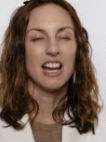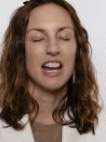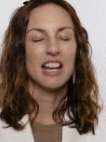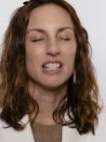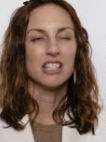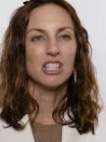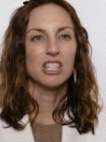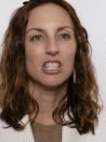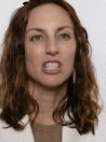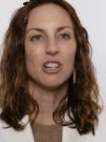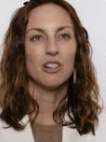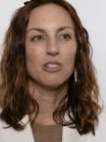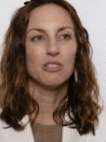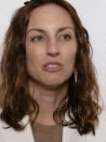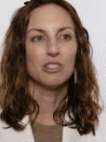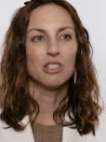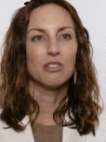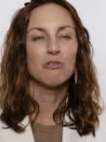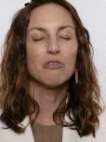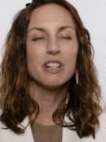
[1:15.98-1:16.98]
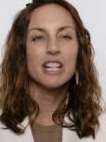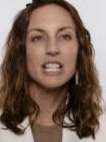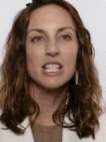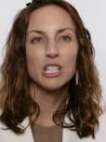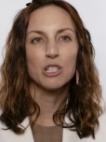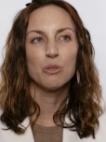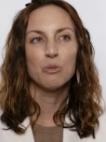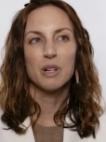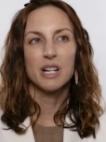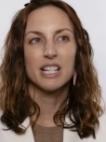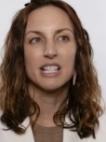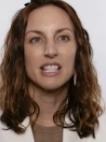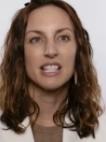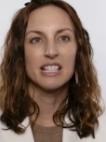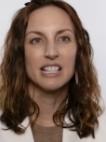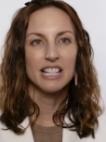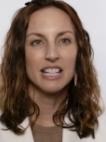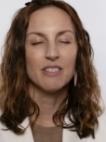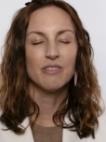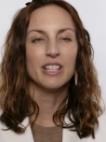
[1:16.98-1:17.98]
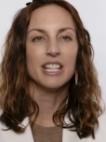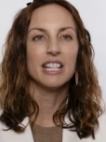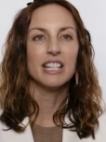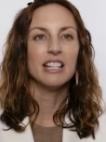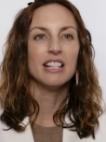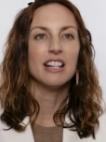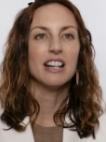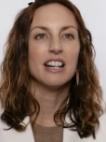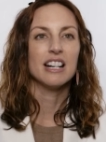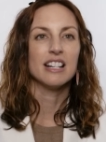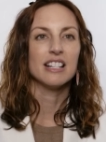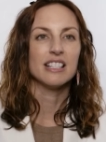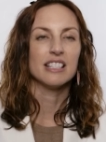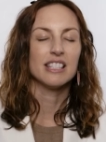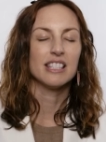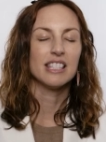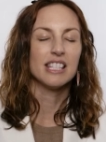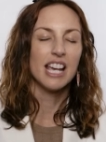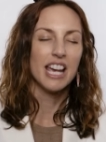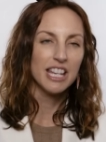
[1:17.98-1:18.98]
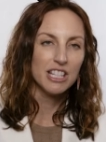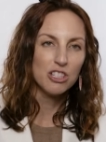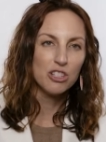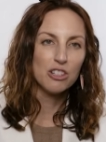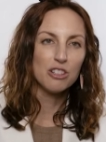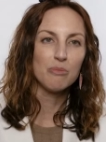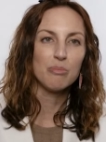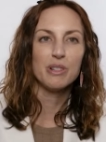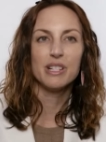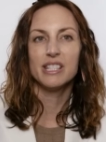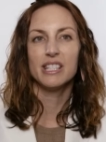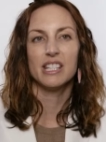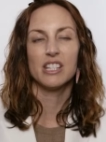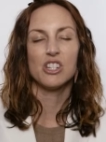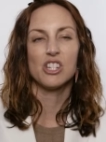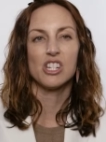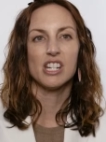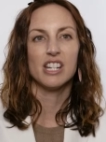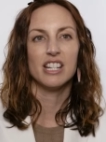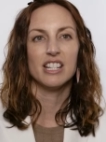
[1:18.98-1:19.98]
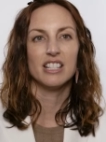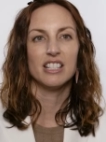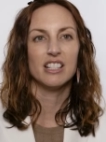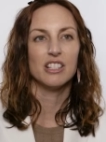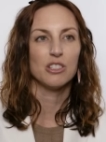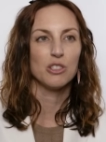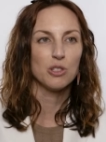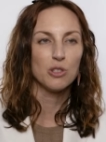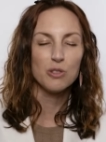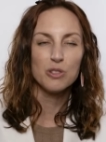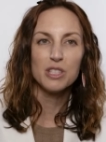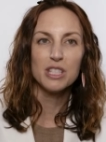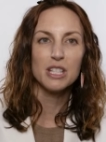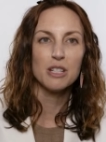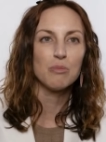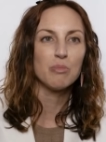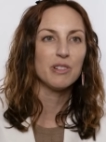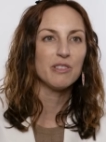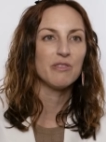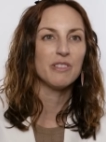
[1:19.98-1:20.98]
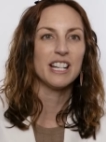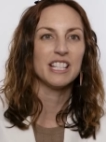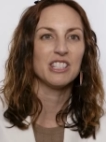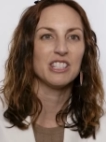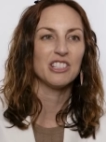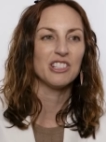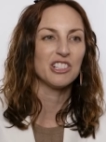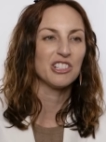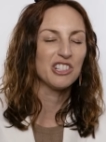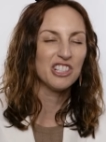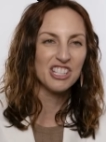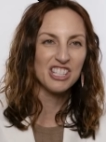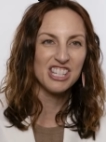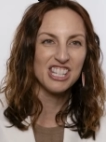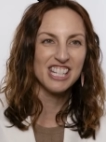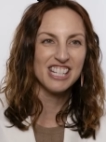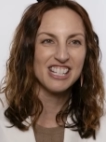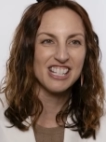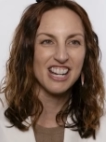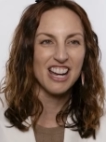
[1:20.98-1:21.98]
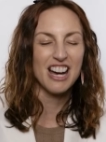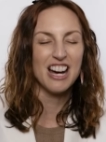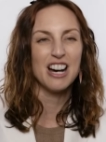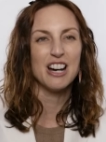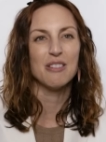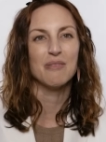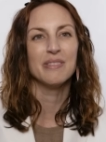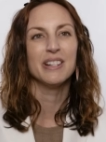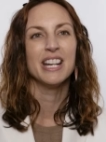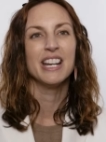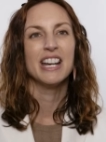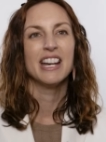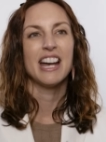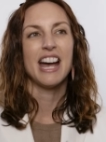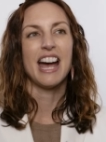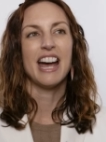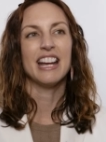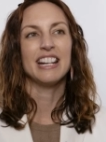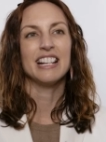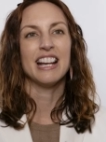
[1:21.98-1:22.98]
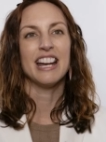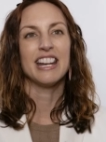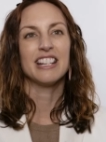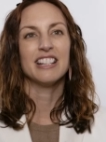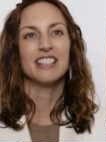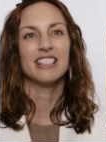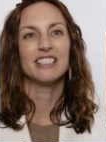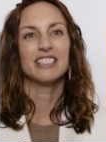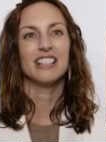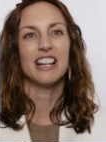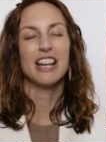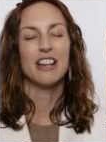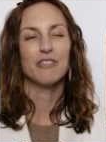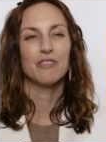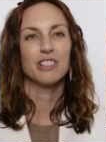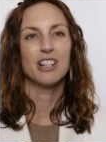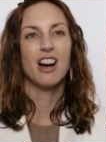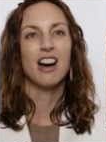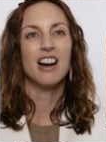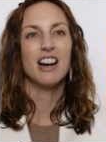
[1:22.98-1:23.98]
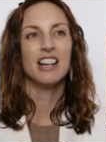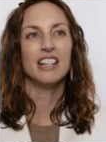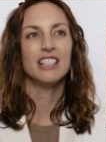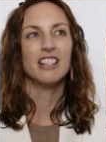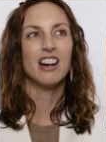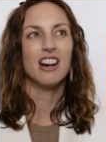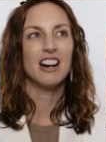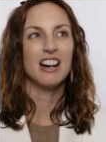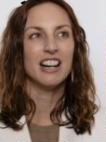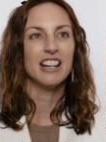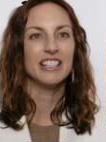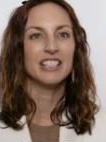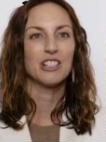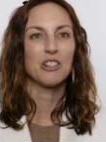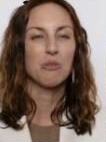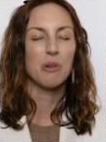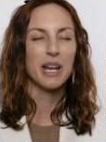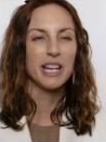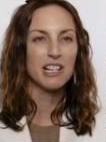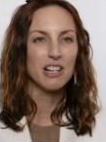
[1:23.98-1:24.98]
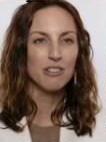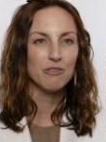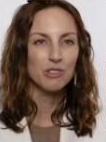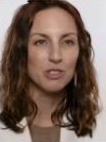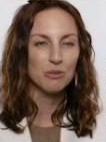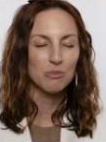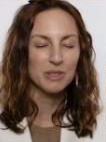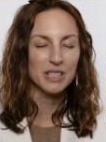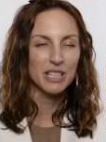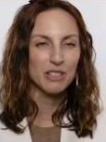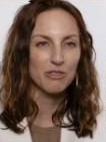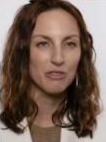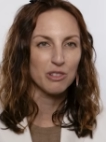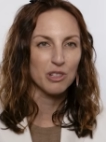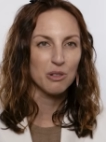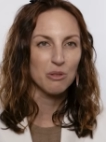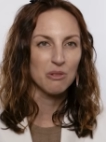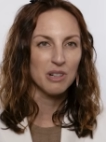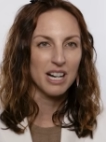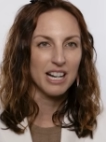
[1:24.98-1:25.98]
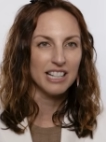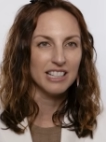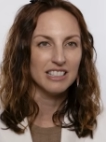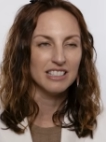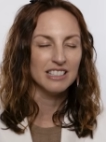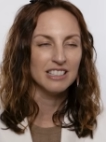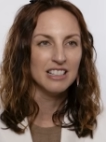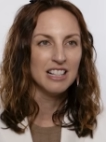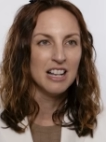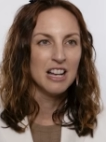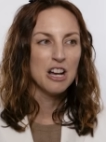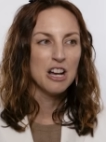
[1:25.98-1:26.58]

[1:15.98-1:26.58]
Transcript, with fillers: And so the risk was leaving a tenured position, associate professor, cushy job, and I could have gone on quite comfortably for a while.